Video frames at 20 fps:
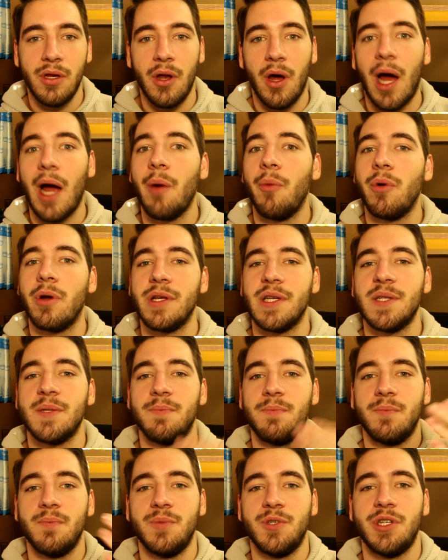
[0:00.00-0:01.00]
I want to
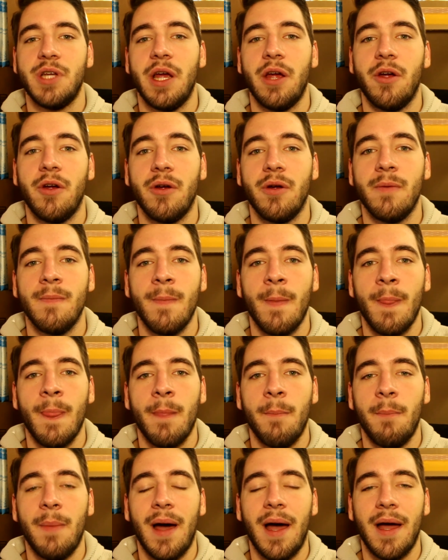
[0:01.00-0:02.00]
share
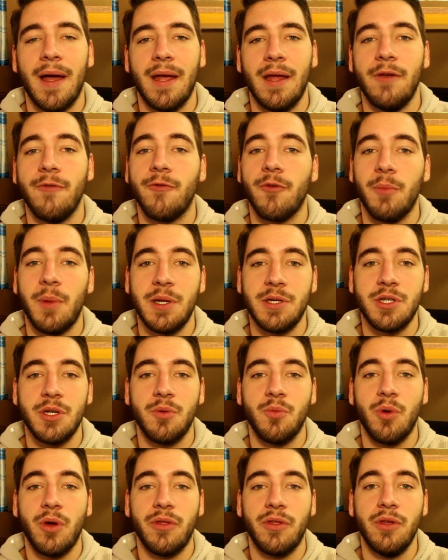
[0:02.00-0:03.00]
my
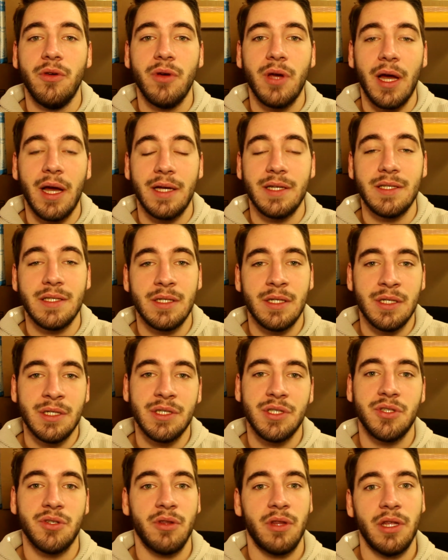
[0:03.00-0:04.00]
information with you guys
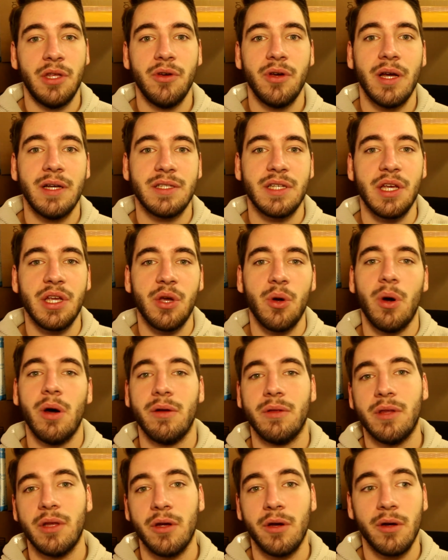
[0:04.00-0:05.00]
so that you guys can go
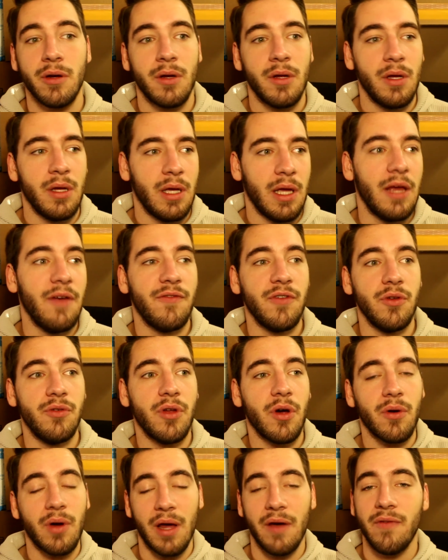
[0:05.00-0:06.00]
out there. If you
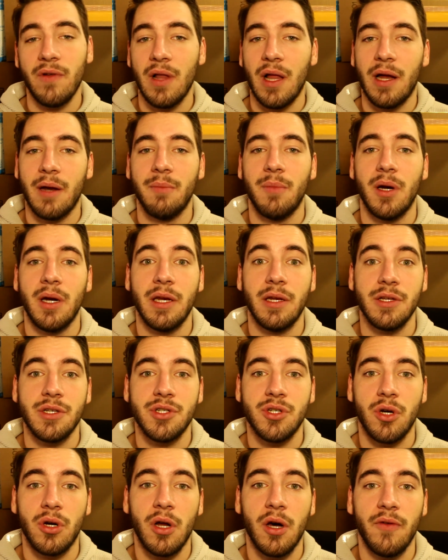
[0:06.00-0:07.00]
don't have a lot of money to
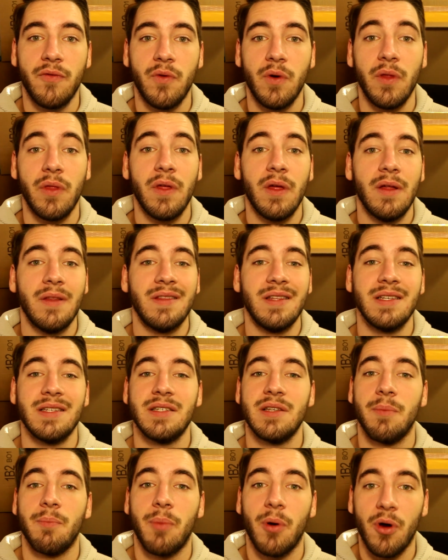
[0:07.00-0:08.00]
start off with, this is
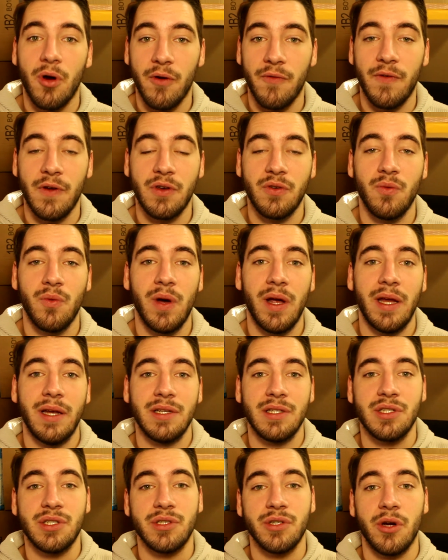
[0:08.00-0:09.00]
a perfect way to
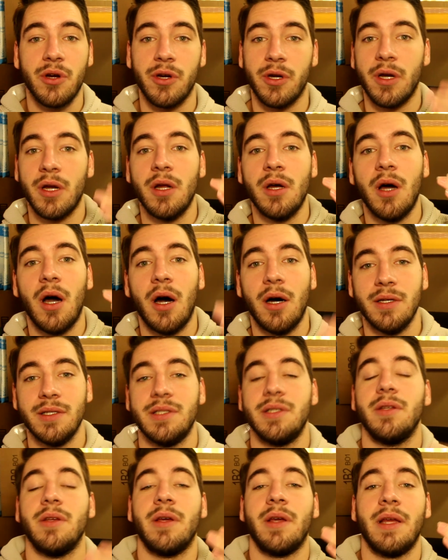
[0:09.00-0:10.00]
start
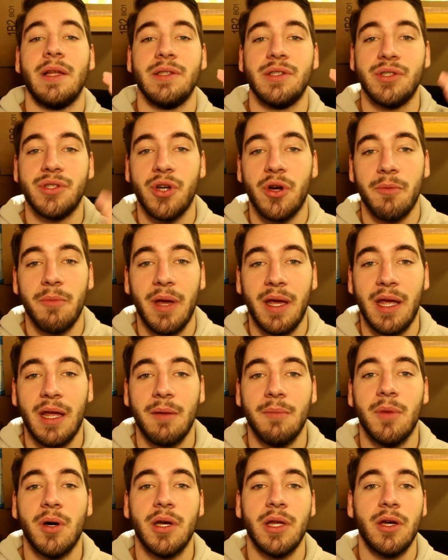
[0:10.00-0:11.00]
hustling and start
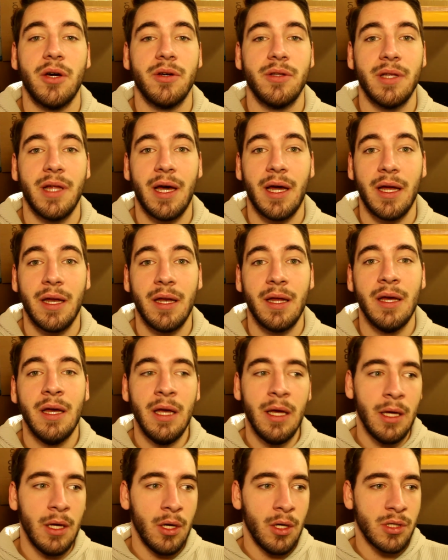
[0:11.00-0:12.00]
making money online,
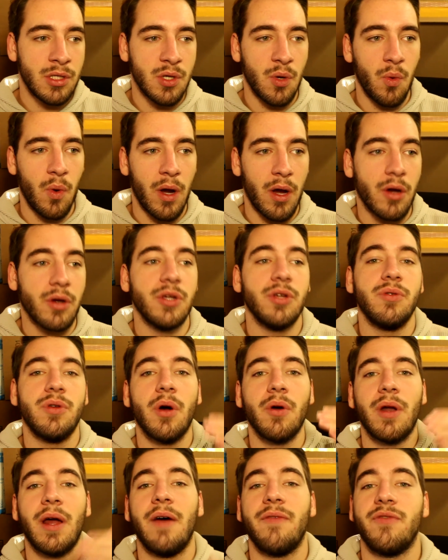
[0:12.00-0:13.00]
to where you
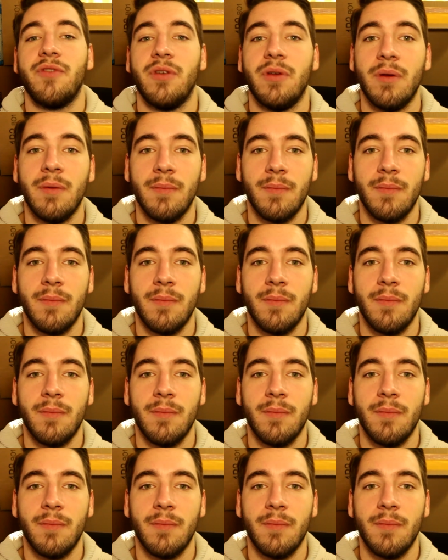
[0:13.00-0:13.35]
don't have to